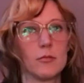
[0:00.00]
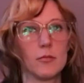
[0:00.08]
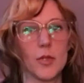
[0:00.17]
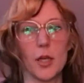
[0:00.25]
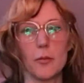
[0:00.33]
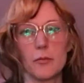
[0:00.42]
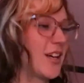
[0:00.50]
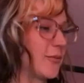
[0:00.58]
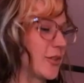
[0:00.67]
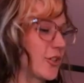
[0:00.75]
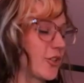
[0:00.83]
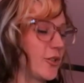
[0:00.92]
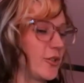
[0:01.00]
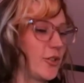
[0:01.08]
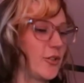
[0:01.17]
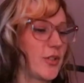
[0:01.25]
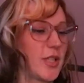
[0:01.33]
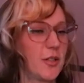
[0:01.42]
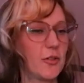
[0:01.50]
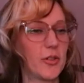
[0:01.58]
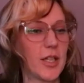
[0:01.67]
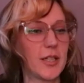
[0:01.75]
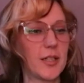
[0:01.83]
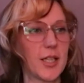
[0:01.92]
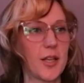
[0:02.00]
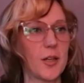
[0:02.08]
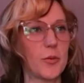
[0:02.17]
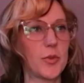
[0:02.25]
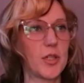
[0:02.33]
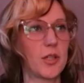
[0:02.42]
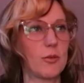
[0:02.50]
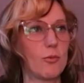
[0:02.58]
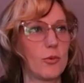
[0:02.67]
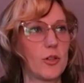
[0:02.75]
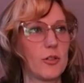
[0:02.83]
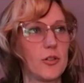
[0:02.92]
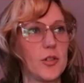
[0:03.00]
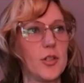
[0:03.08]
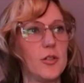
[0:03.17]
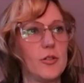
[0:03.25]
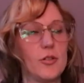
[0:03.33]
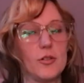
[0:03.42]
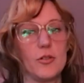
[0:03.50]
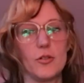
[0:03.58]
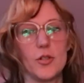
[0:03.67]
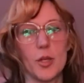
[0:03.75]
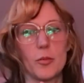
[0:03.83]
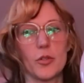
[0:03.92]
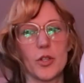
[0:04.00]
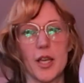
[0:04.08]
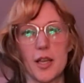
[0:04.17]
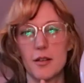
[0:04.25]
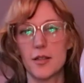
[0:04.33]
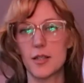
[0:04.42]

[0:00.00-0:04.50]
Yep. I'm gonna show you 2 single light setups and 1 double light